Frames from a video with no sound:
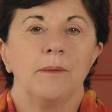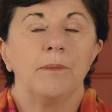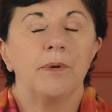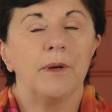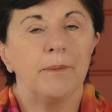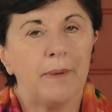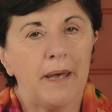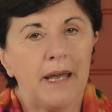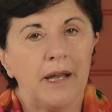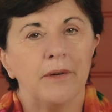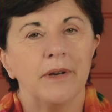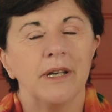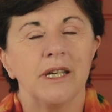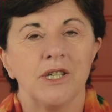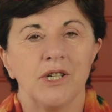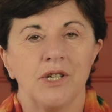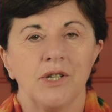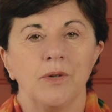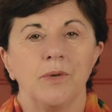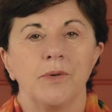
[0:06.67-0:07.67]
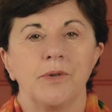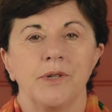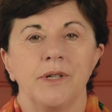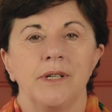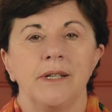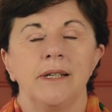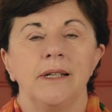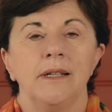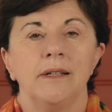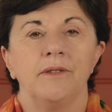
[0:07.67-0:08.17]
preparing
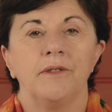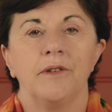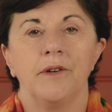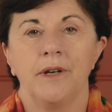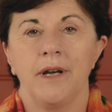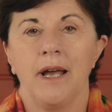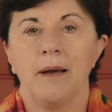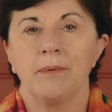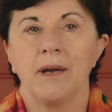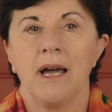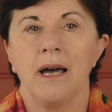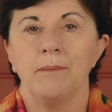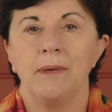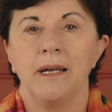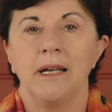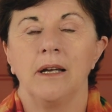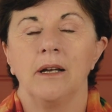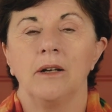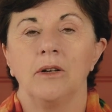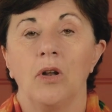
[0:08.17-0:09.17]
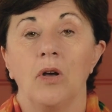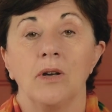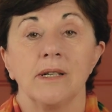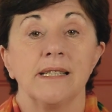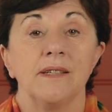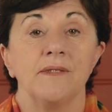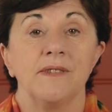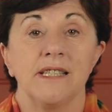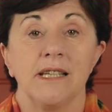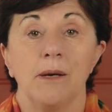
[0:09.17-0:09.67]
children for an upcoming
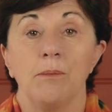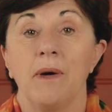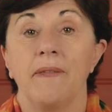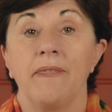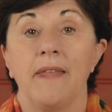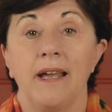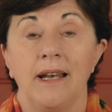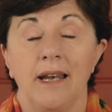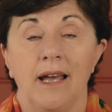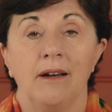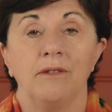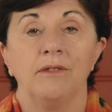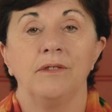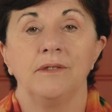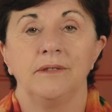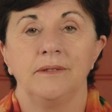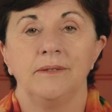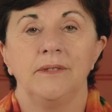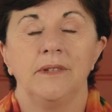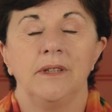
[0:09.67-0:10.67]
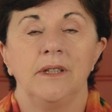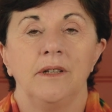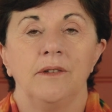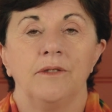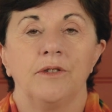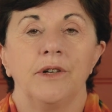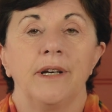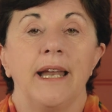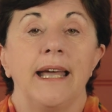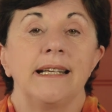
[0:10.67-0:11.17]
loss of someone they love,
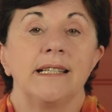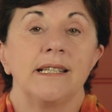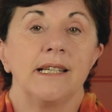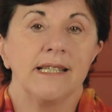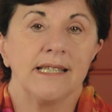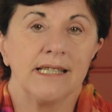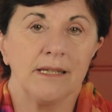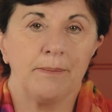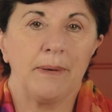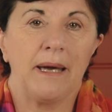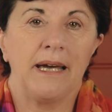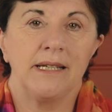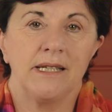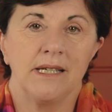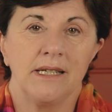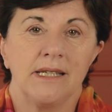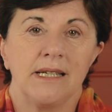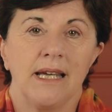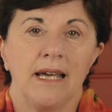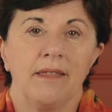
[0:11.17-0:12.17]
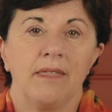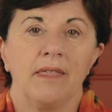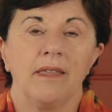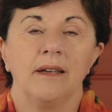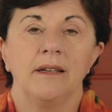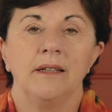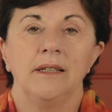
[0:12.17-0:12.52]
for an anticipated death.